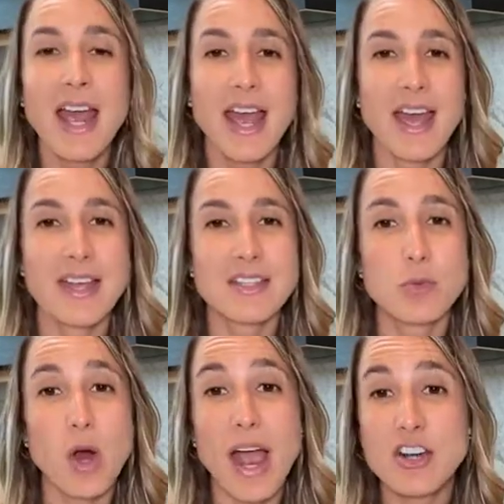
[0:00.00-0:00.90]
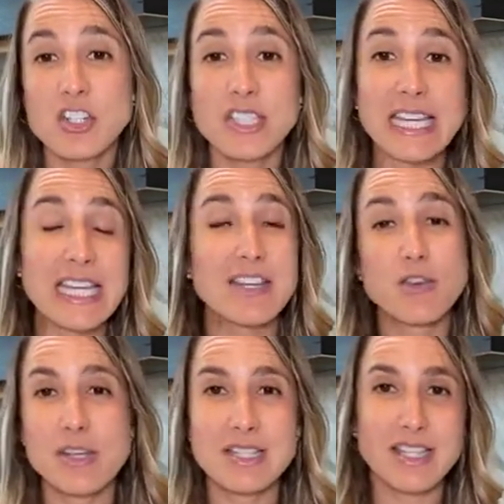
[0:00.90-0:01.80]
And we're actually
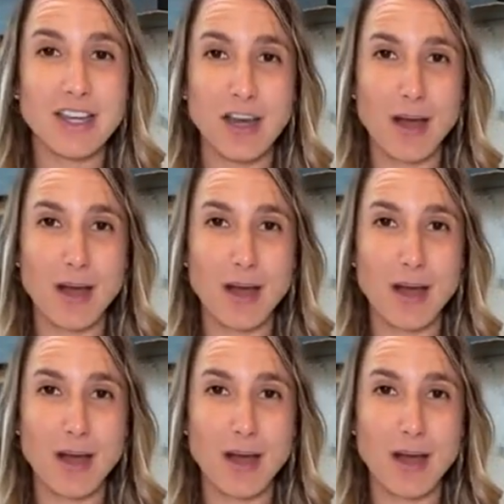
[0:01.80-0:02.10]
increasing